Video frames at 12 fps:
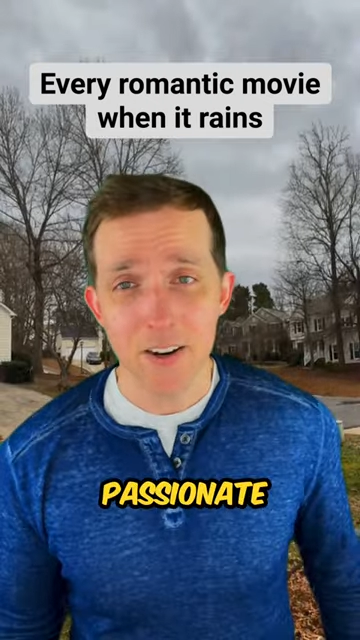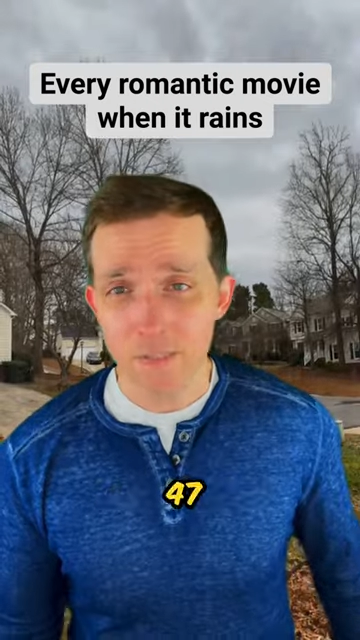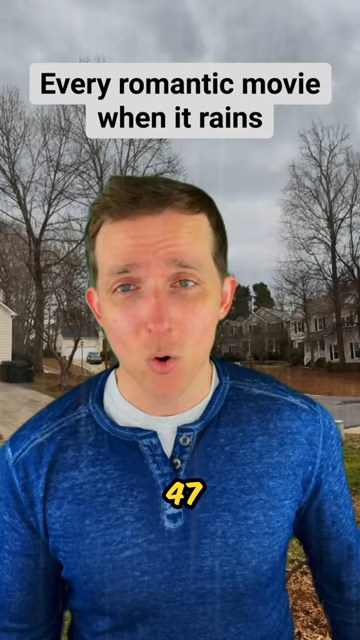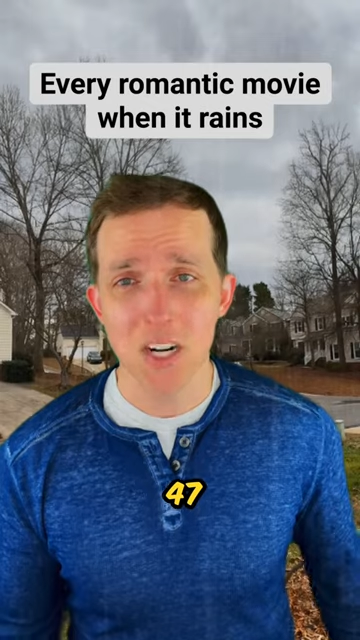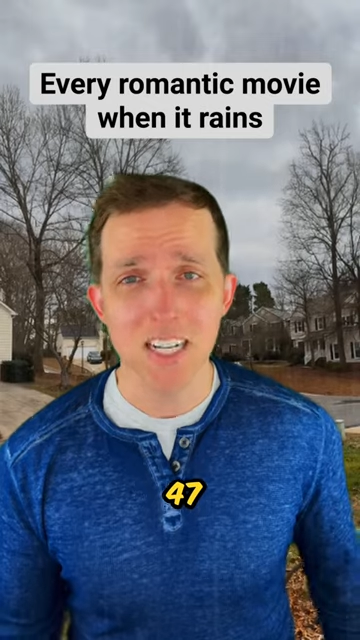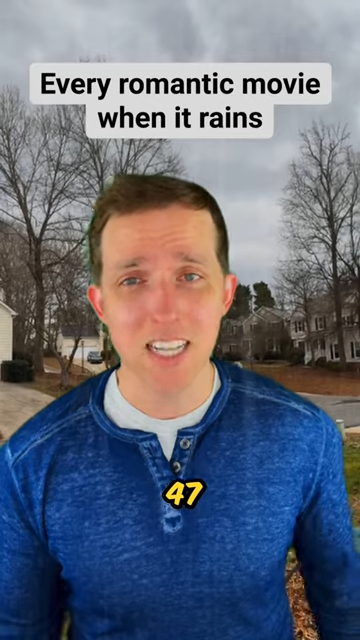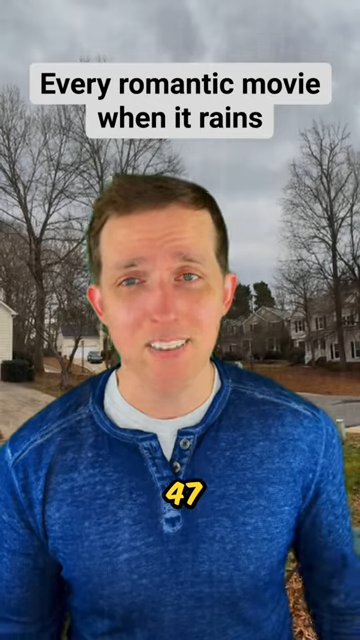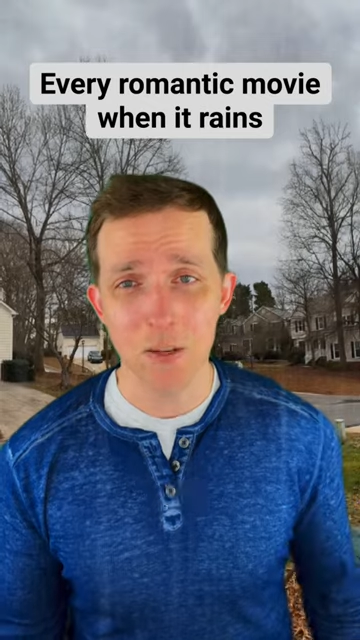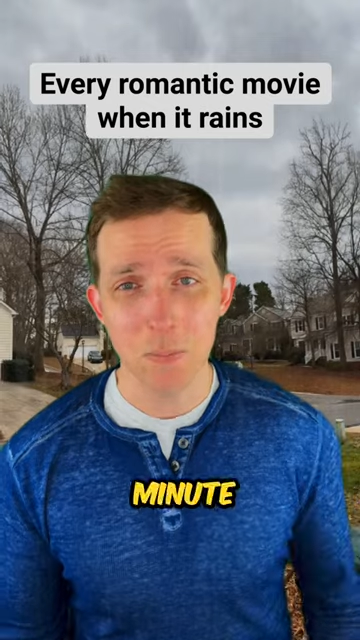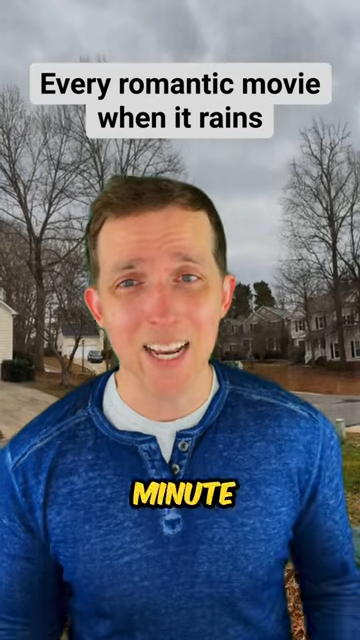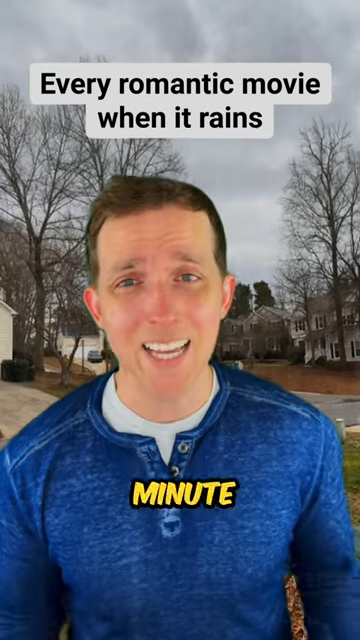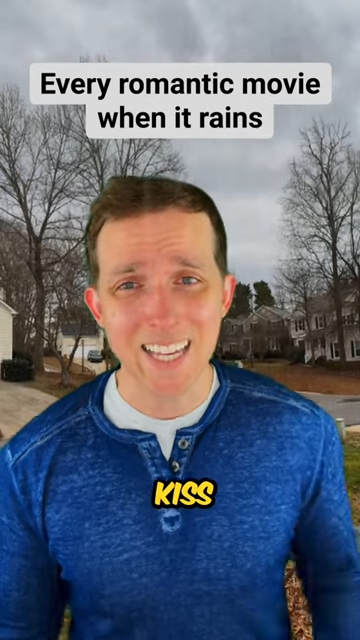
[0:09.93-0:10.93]

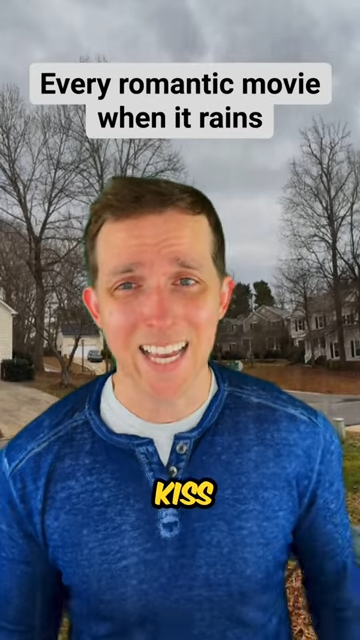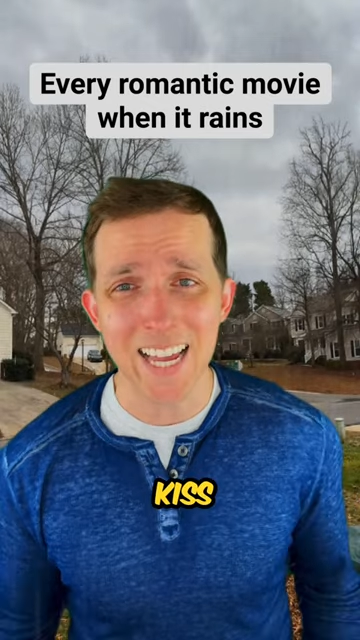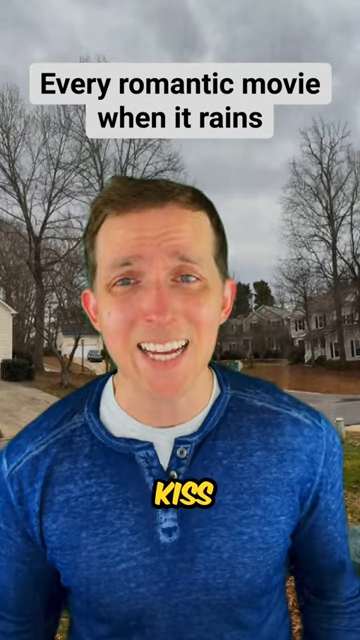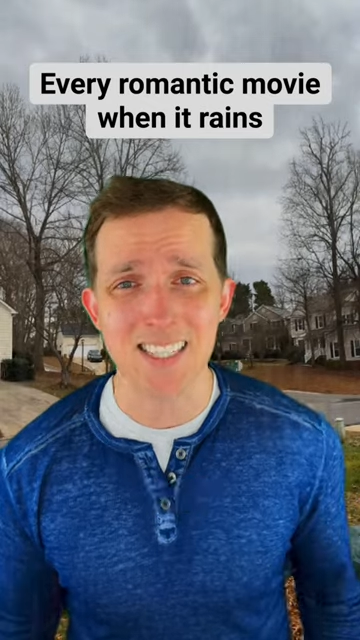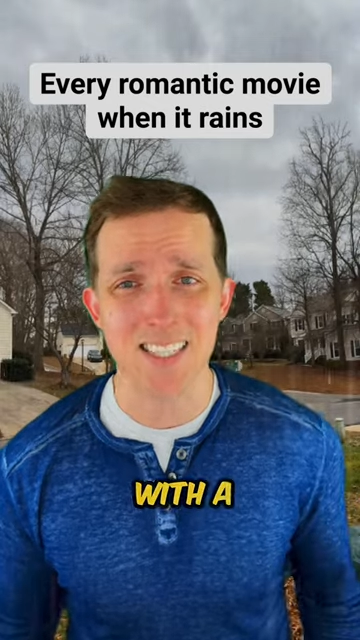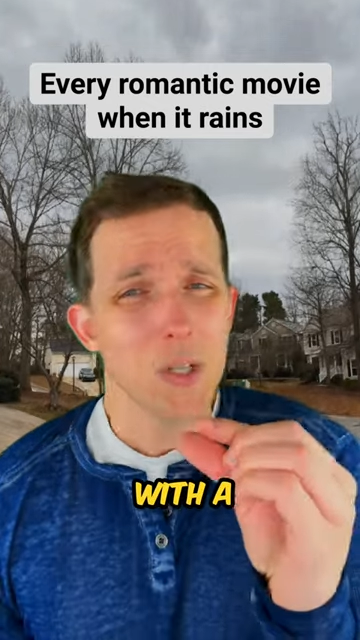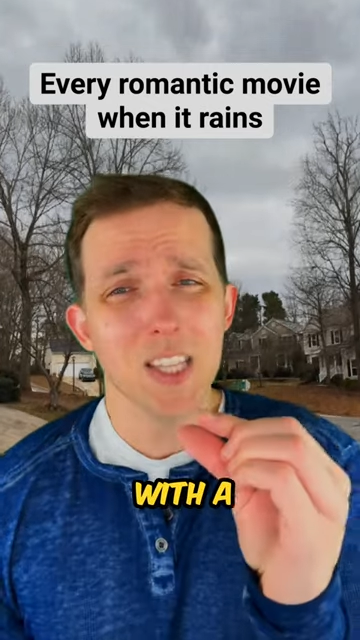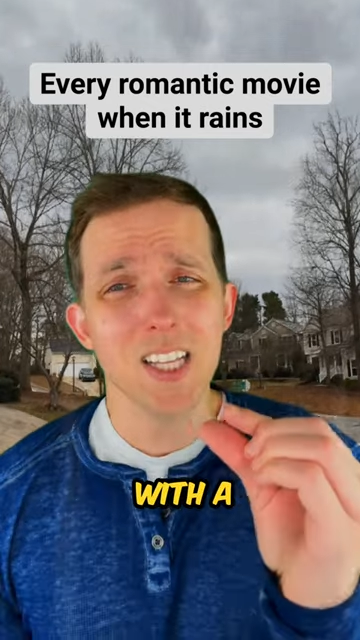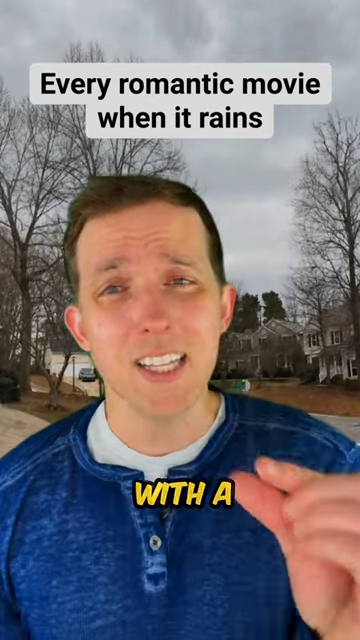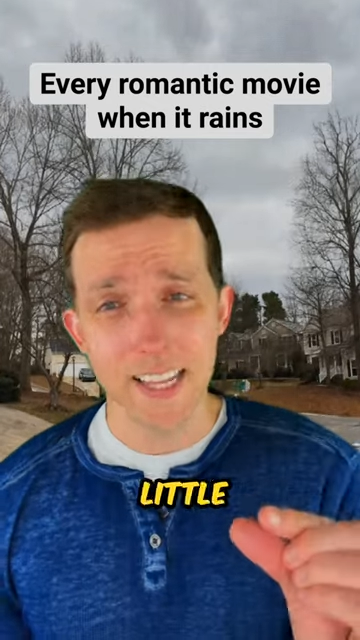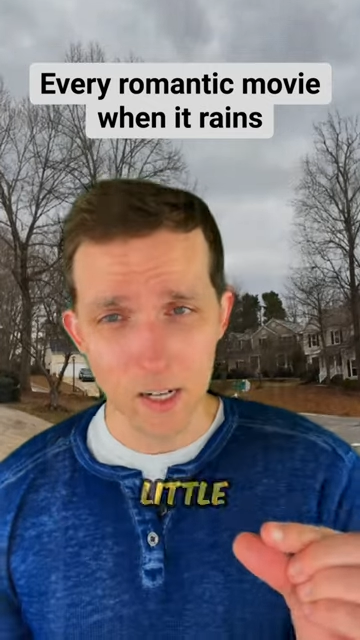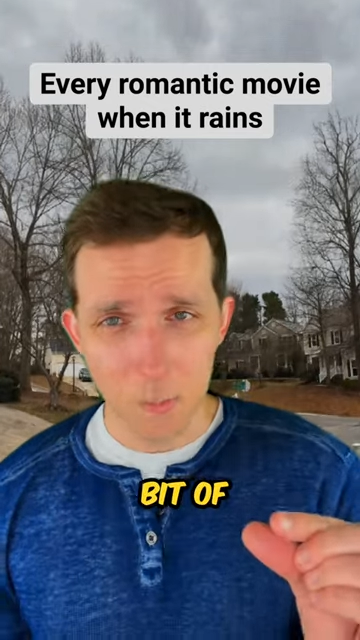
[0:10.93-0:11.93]
47-minute kiss with a
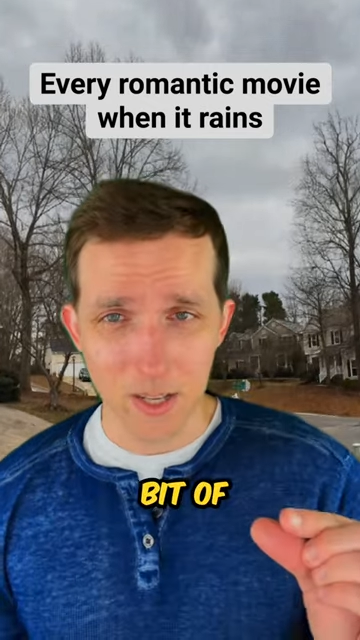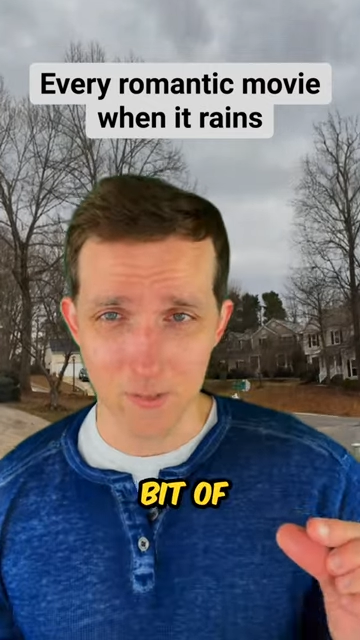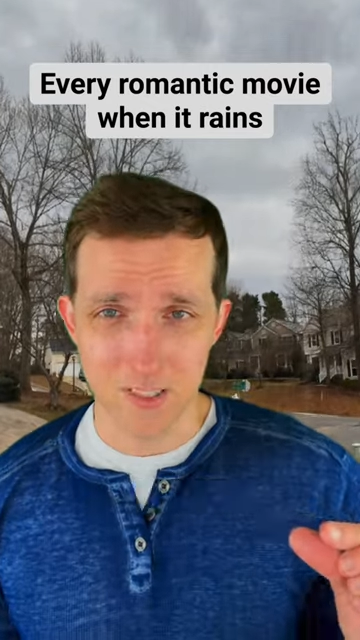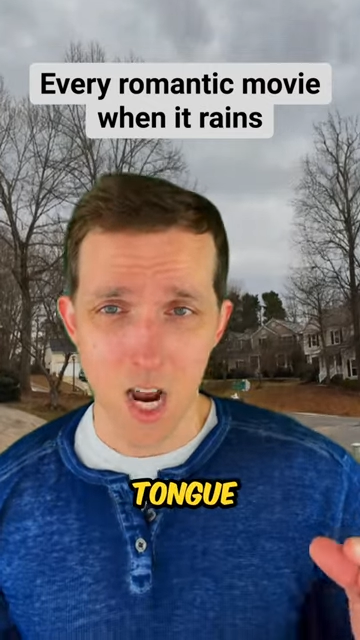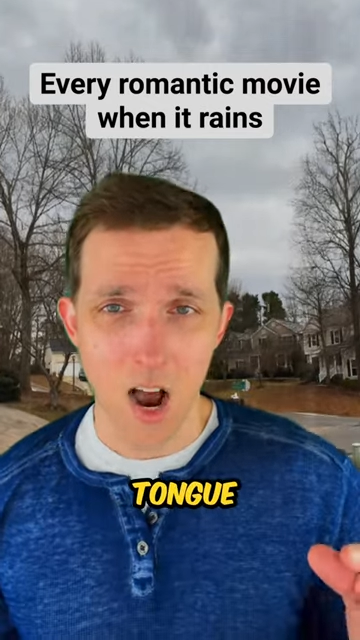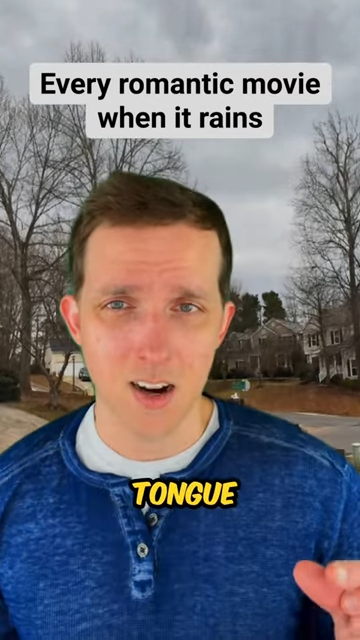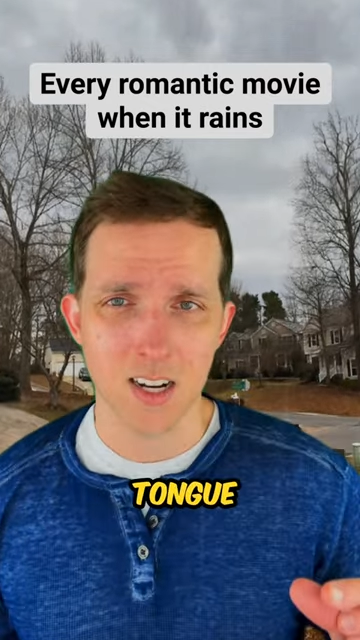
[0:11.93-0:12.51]
little bit of tongue.